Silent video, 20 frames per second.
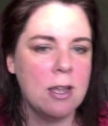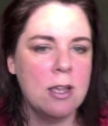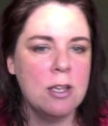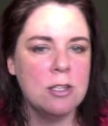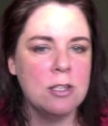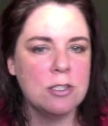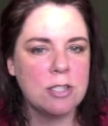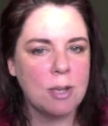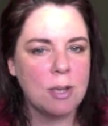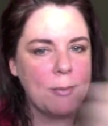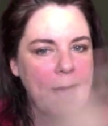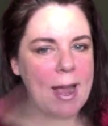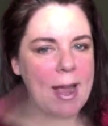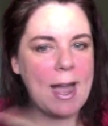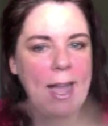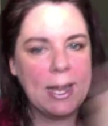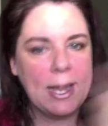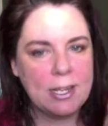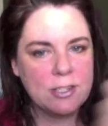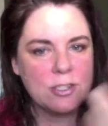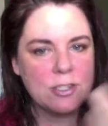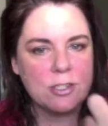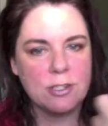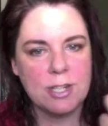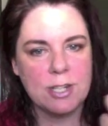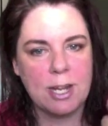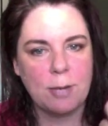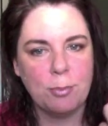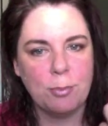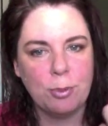So my eyes turned
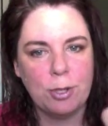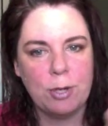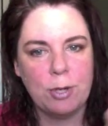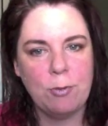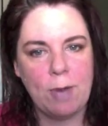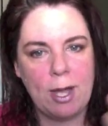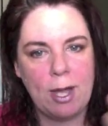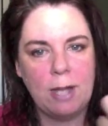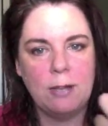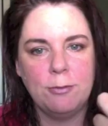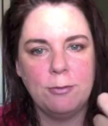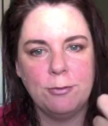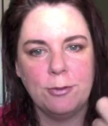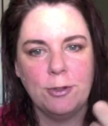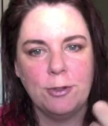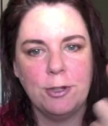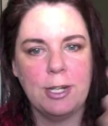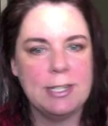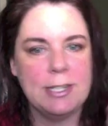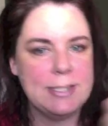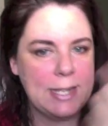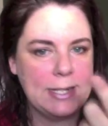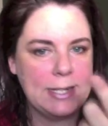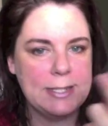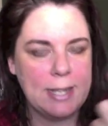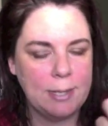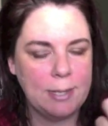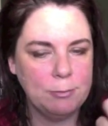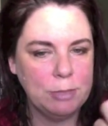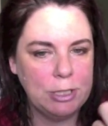out pretty well for a
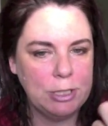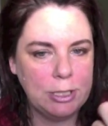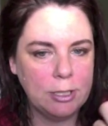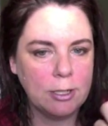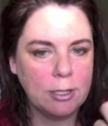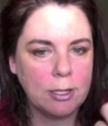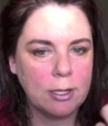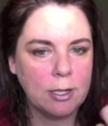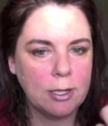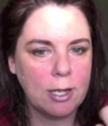daytime look.